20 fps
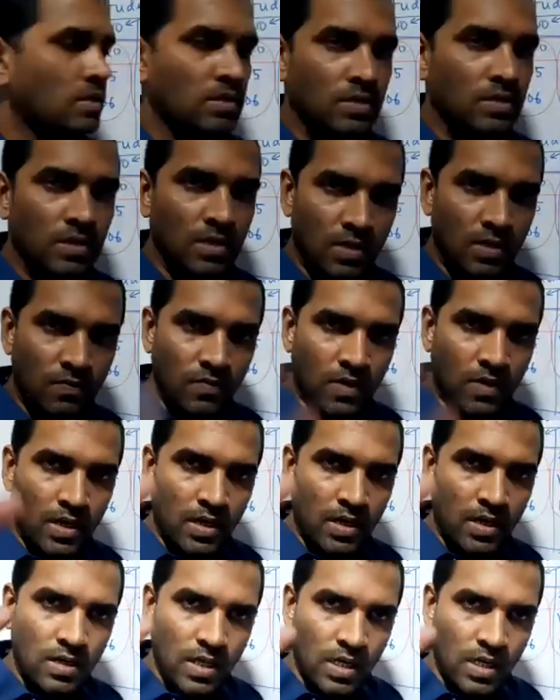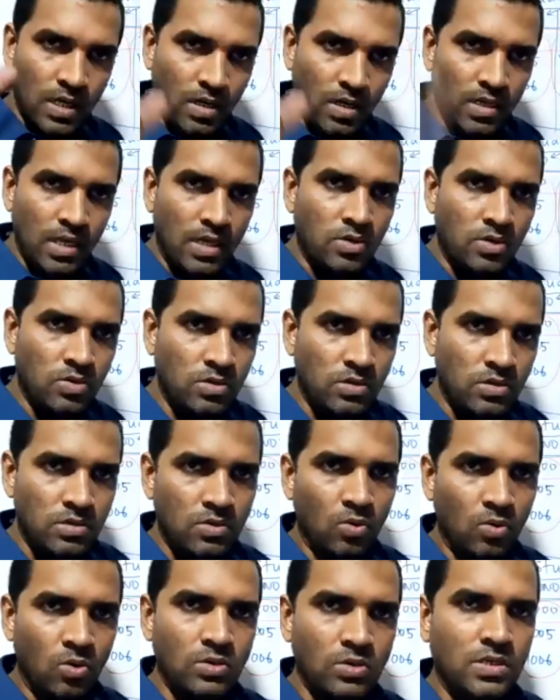third one in date
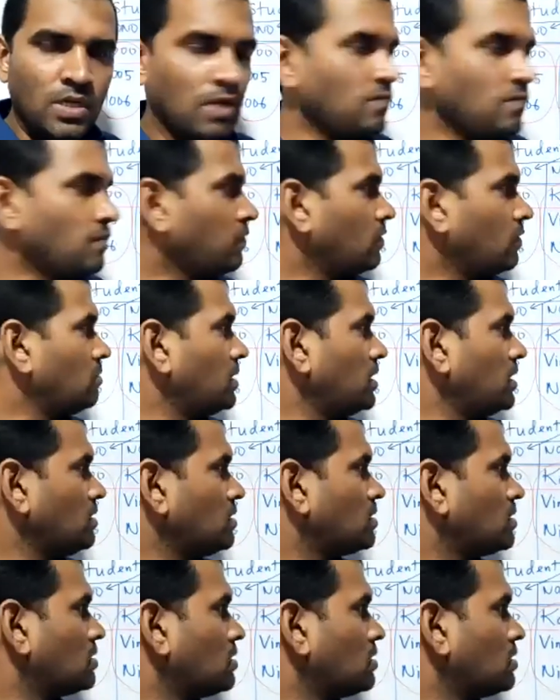or time format,